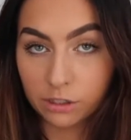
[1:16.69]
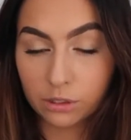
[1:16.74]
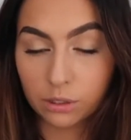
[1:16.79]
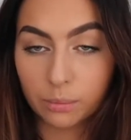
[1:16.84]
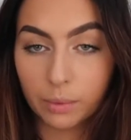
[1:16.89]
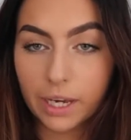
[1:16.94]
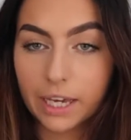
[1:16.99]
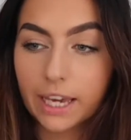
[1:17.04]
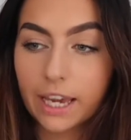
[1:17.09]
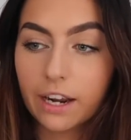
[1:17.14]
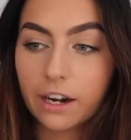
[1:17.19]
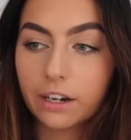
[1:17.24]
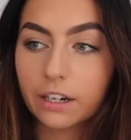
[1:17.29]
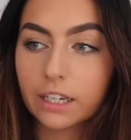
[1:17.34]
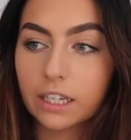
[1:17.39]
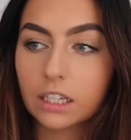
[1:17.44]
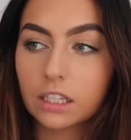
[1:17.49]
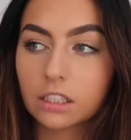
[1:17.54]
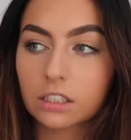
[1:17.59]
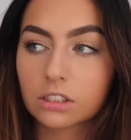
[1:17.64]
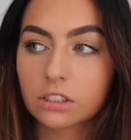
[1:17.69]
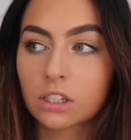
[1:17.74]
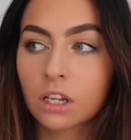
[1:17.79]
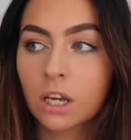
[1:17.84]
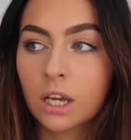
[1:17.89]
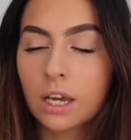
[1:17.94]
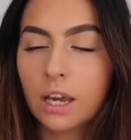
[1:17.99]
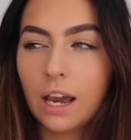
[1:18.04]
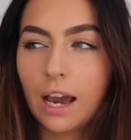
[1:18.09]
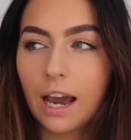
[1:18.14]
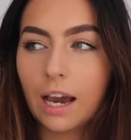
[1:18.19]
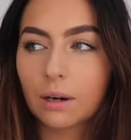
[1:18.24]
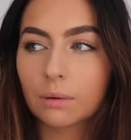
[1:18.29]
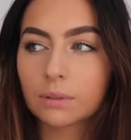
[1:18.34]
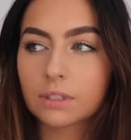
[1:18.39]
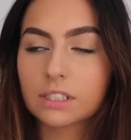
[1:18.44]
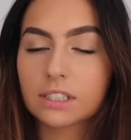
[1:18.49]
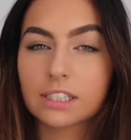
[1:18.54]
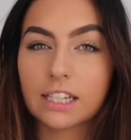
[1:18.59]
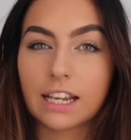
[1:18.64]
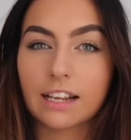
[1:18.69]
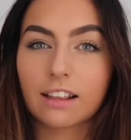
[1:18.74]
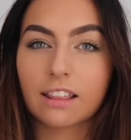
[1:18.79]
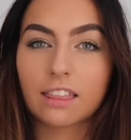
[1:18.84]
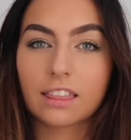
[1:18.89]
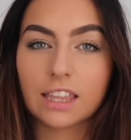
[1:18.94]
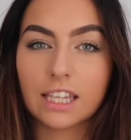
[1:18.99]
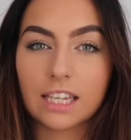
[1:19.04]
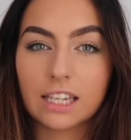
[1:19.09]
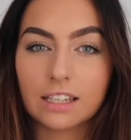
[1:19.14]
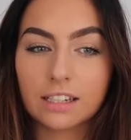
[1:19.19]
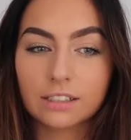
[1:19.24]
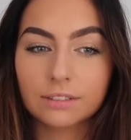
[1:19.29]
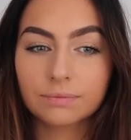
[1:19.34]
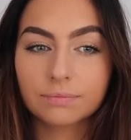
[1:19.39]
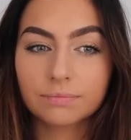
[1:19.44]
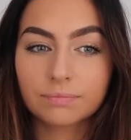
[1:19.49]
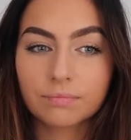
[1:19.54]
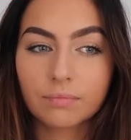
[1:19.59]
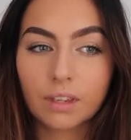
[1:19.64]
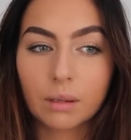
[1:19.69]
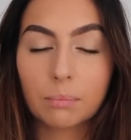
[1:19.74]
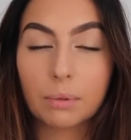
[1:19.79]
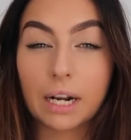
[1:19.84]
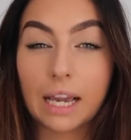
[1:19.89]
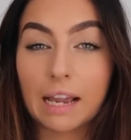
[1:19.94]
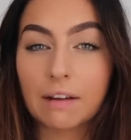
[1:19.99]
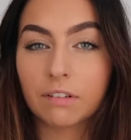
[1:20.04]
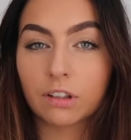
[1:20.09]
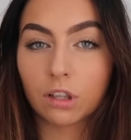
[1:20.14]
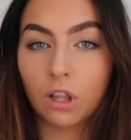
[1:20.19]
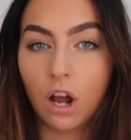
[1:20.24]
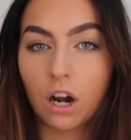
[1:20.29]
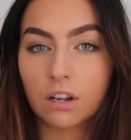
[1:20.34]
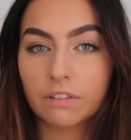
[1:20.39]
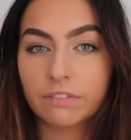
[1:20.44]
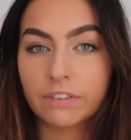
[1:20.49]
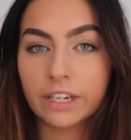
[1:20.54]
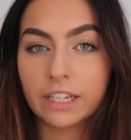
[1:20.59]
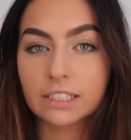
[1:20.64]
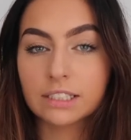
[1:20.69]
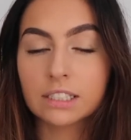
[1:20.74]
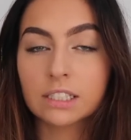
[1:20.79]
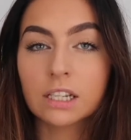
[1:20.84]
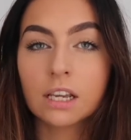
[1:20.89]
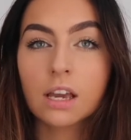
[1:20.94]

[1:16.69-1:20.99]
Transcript: So my hair is, I would say, thin, but I have a lot of it.